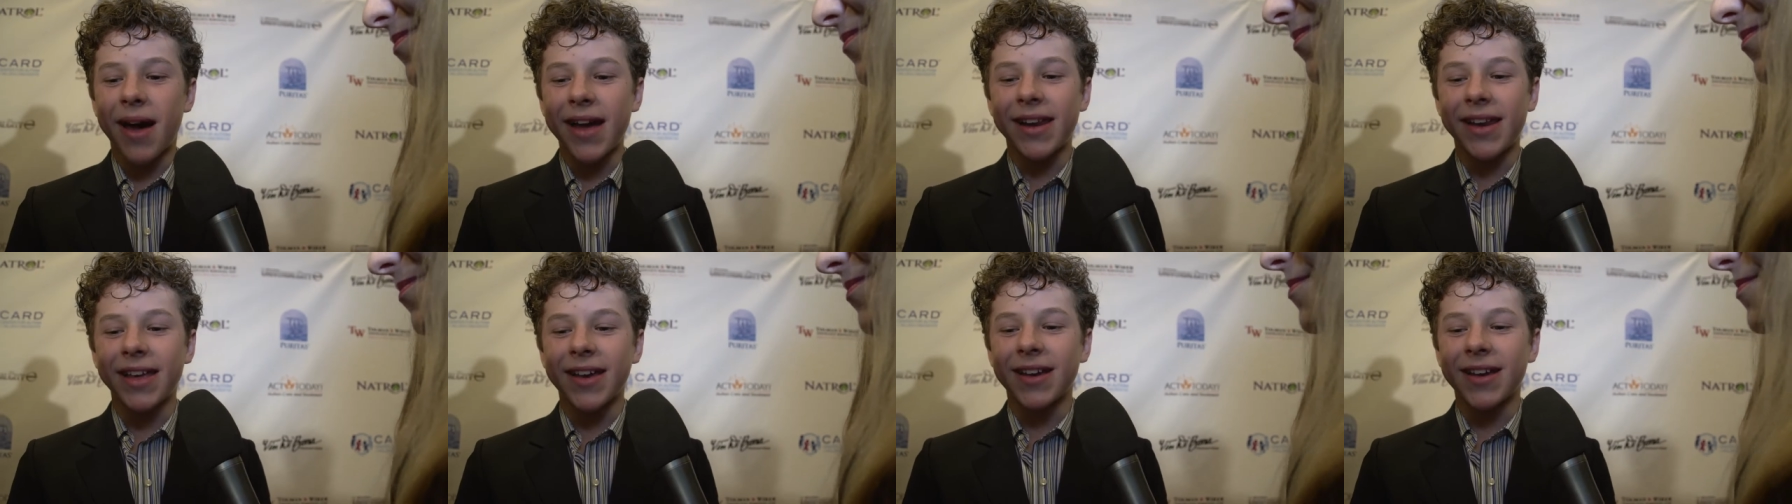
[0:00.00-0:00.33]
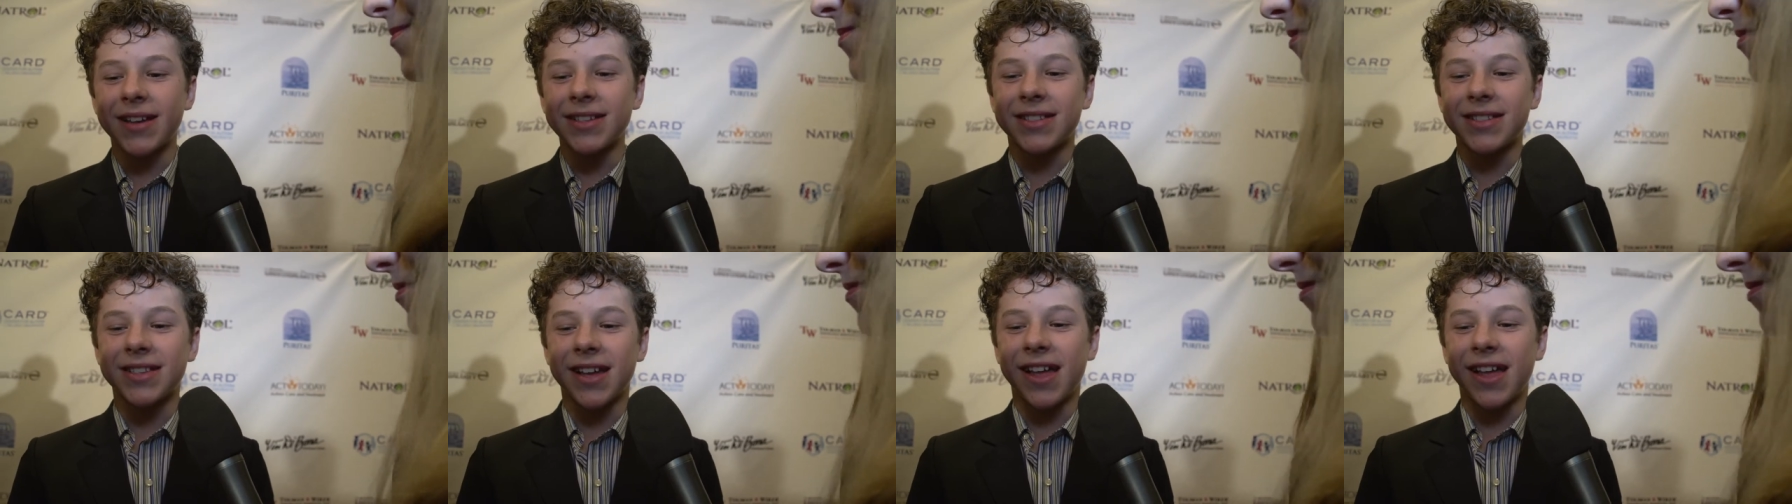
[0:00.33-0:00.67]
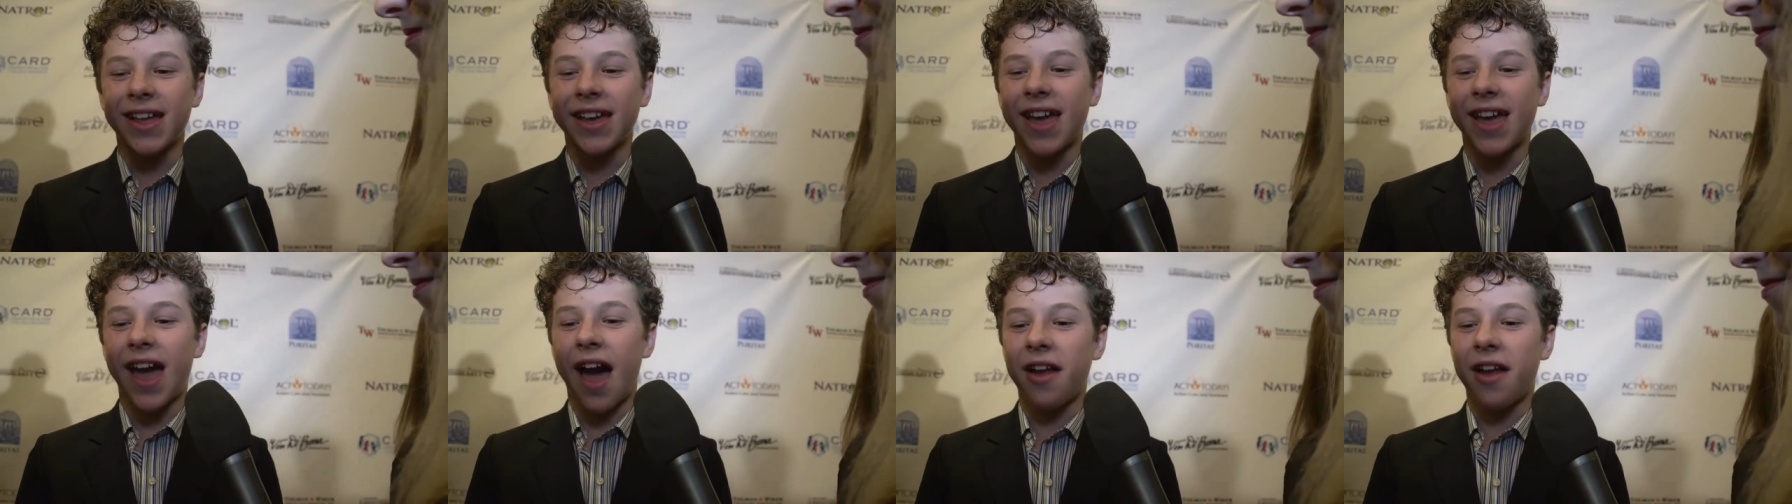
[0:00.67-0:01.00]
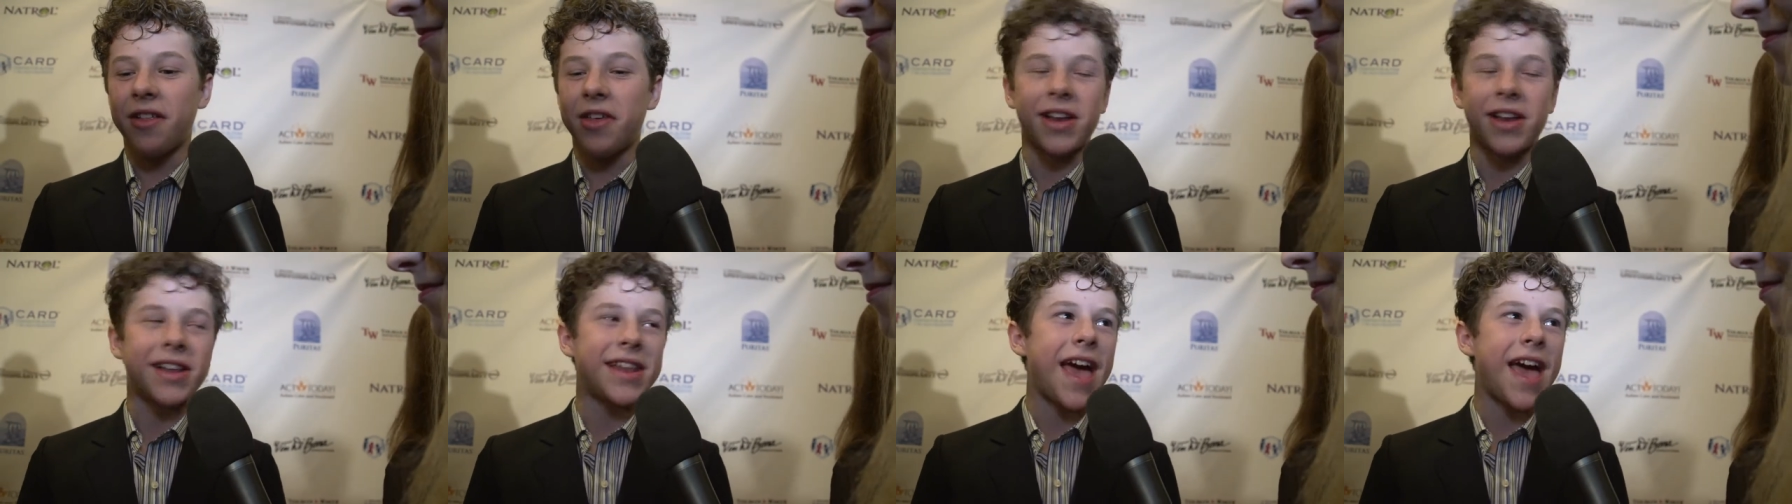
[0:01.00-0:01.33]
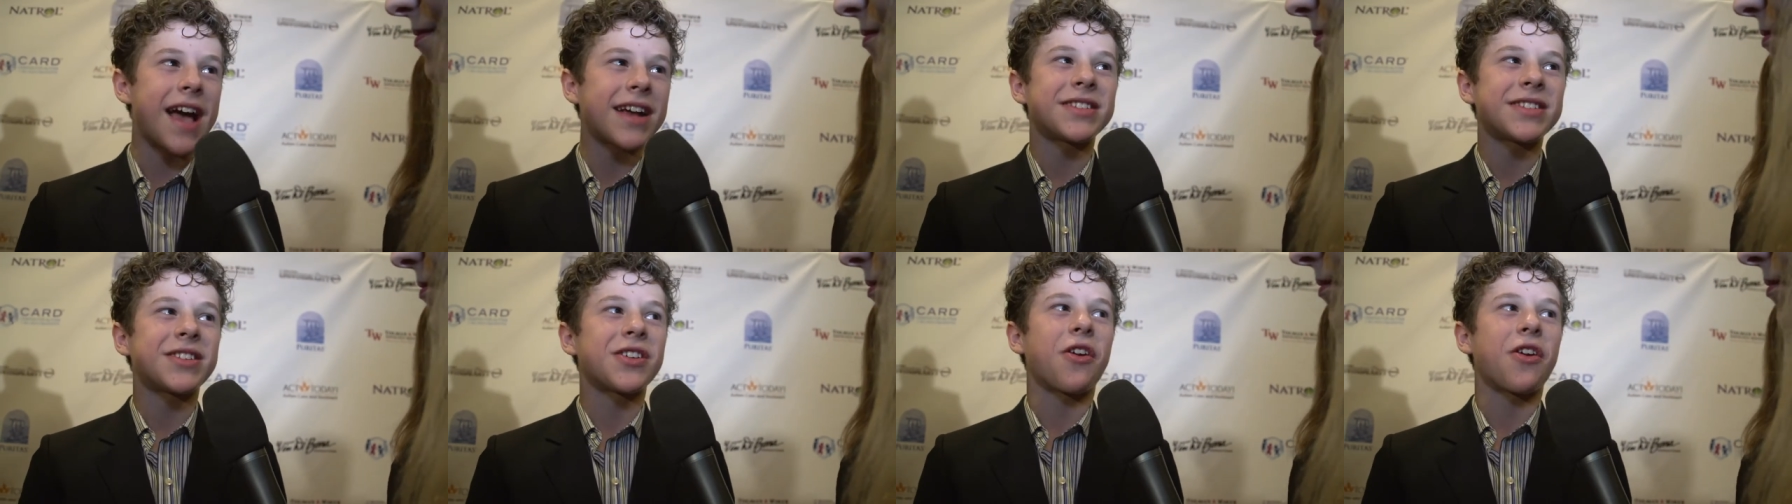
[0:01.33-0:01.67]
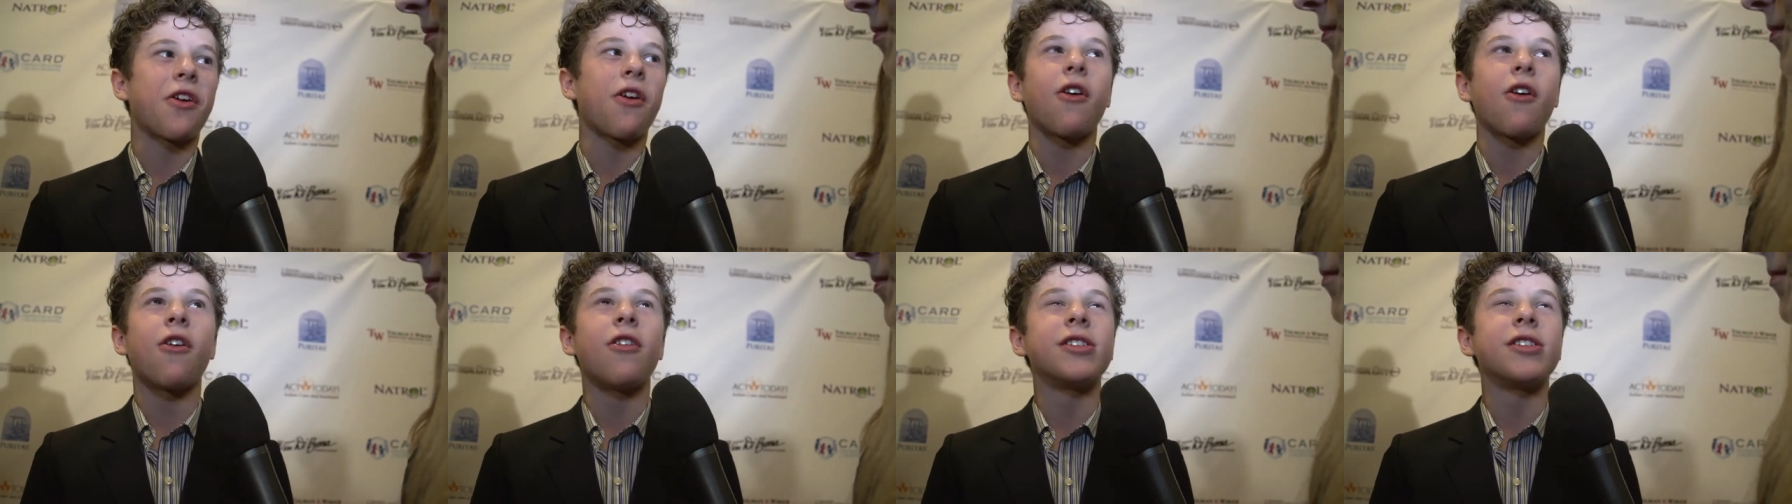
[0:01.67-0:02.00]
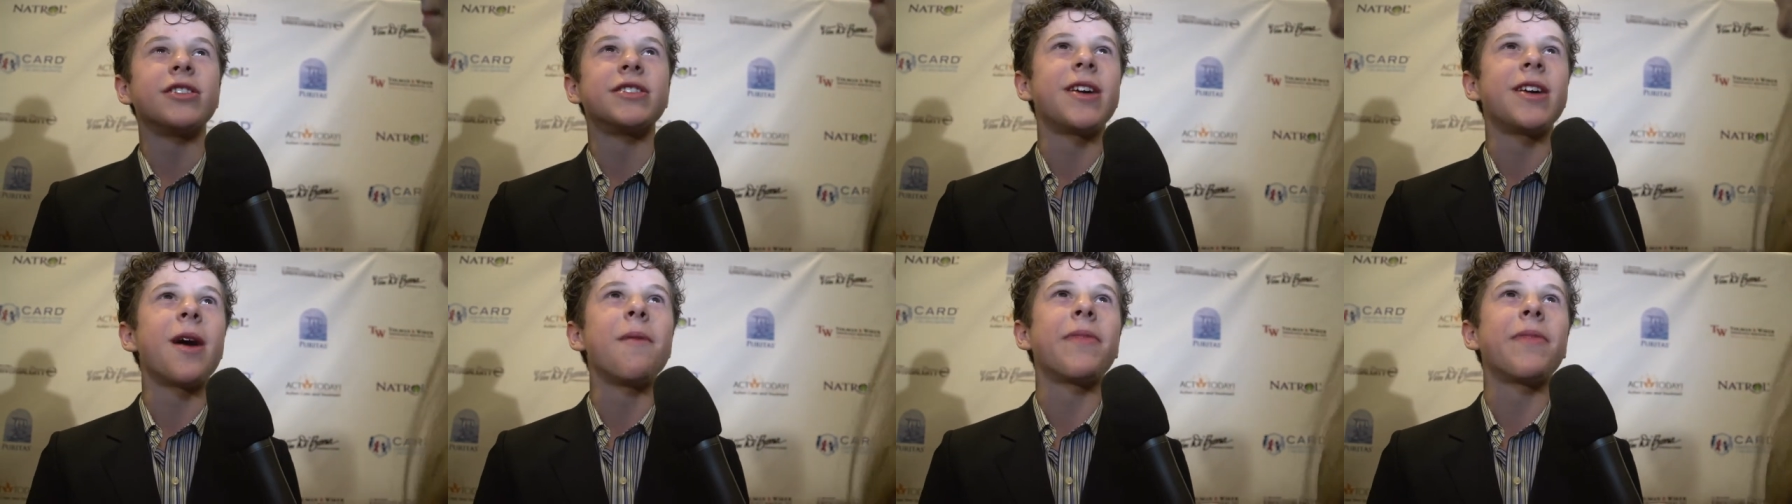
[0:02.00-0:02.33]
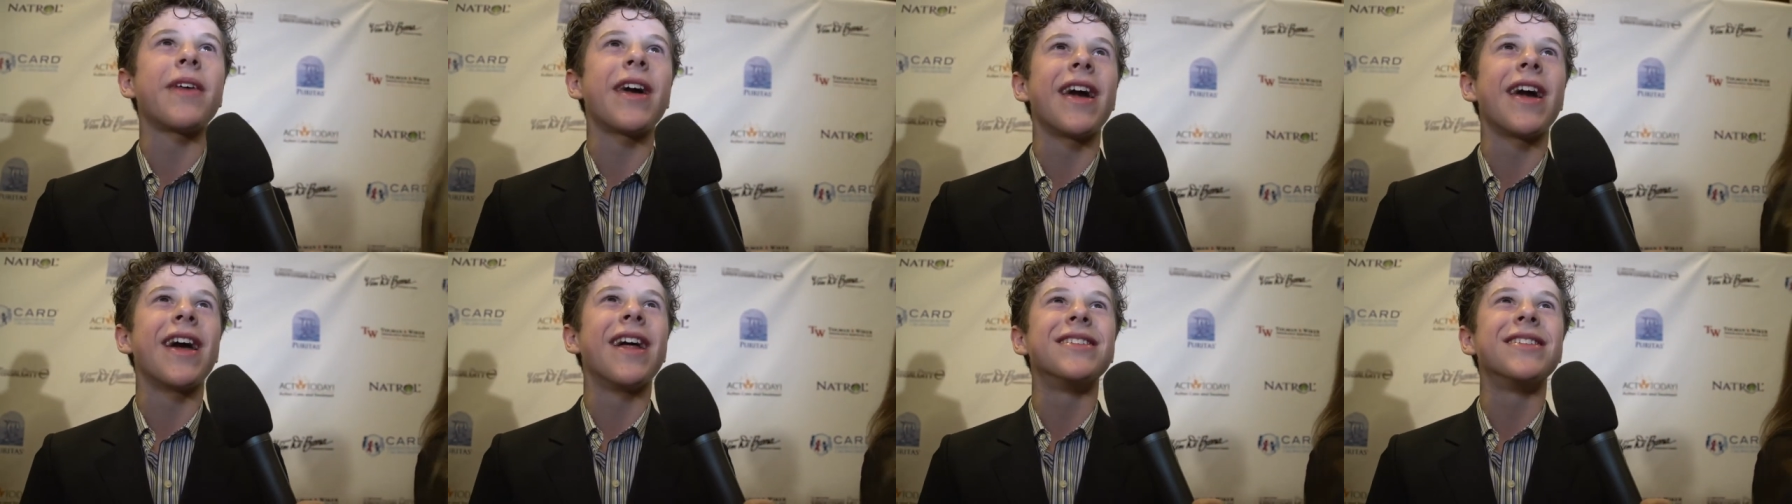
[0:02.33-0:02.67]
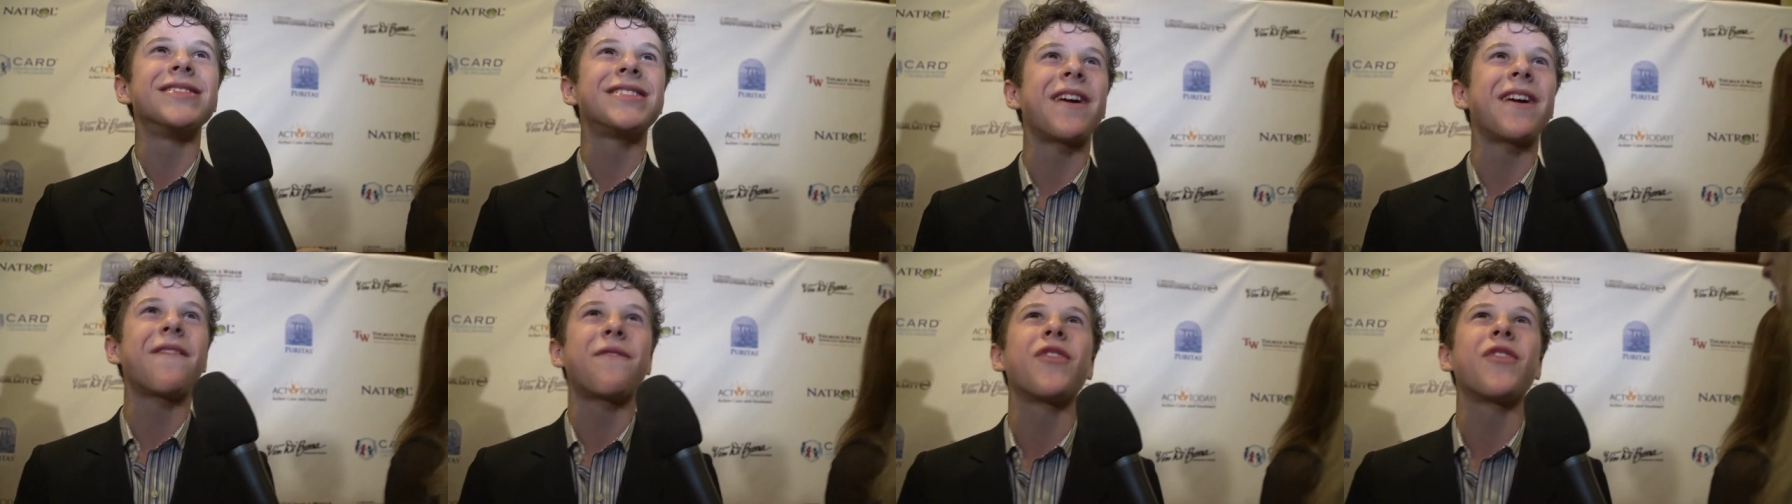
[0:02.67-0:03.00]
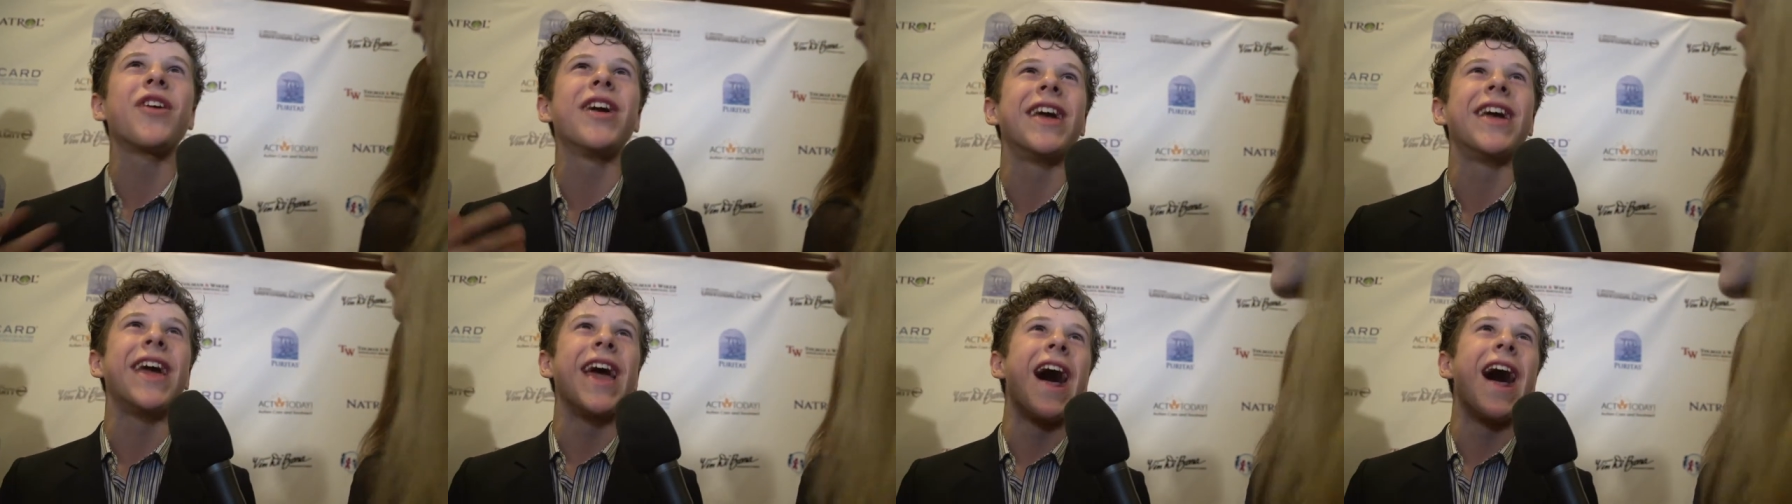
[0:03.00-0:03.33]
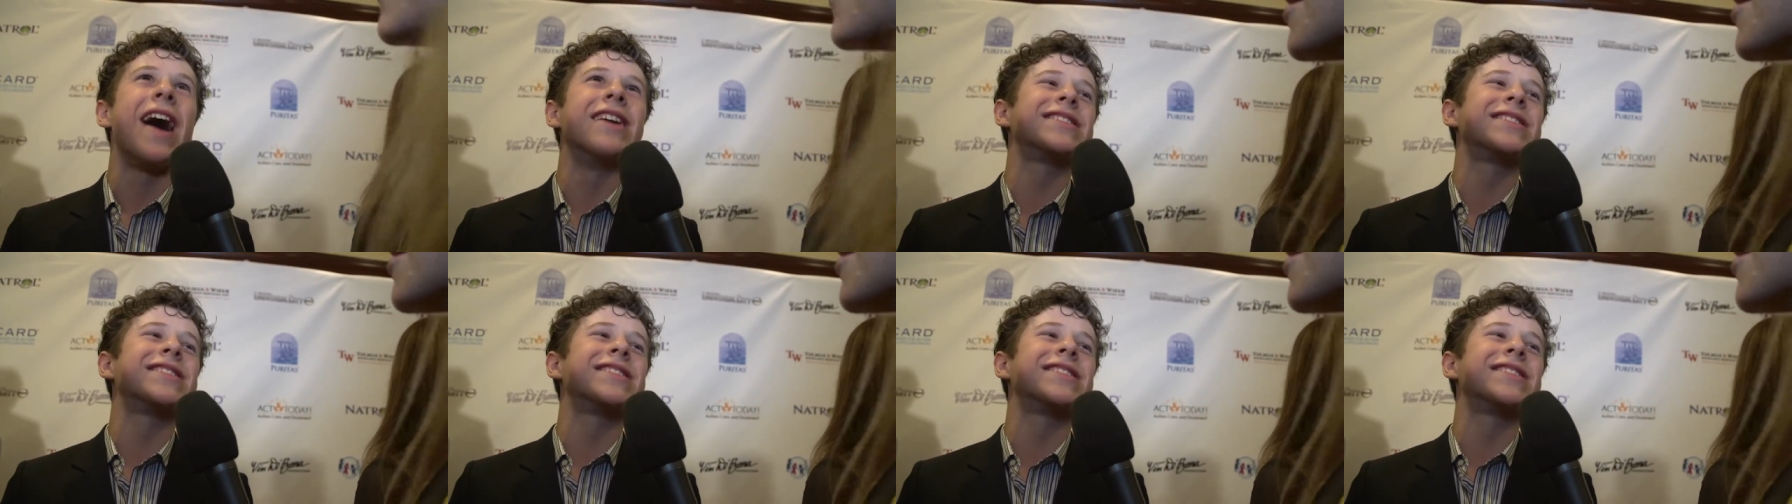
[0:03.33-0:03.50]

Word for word: ideas so uh, like how to like text a girl or something, and I was like freaking out.